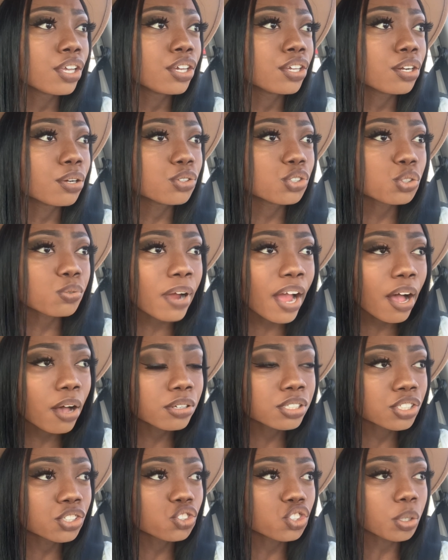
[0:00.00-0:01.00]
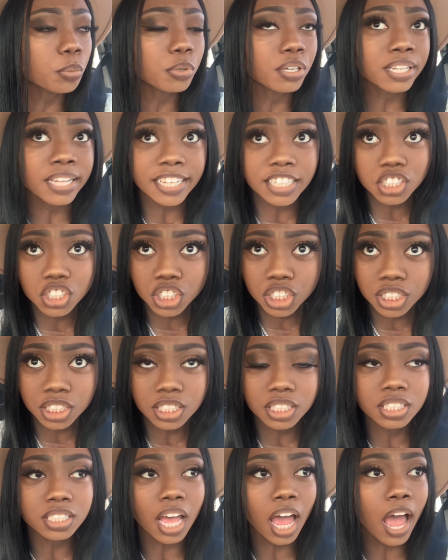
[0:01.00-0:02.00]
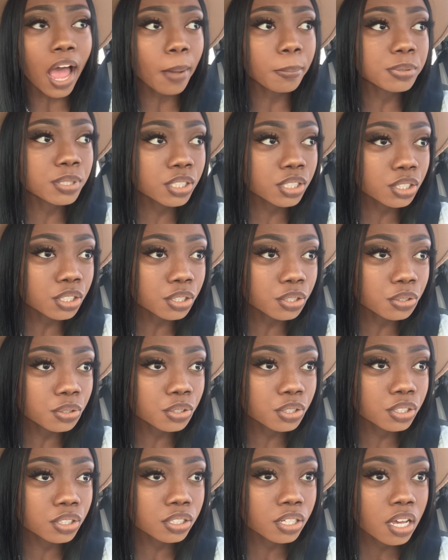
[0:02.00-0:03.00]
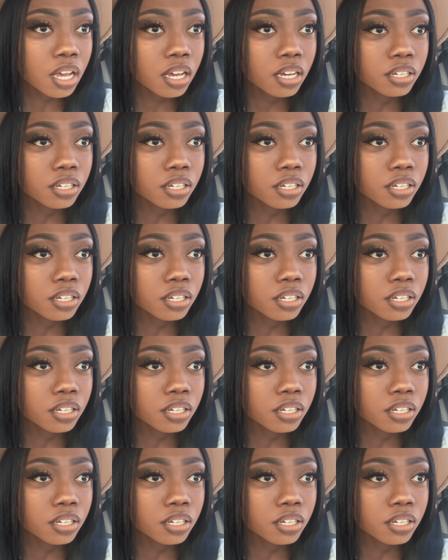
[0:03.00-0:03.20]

you know, trials and tribulations, obstacles,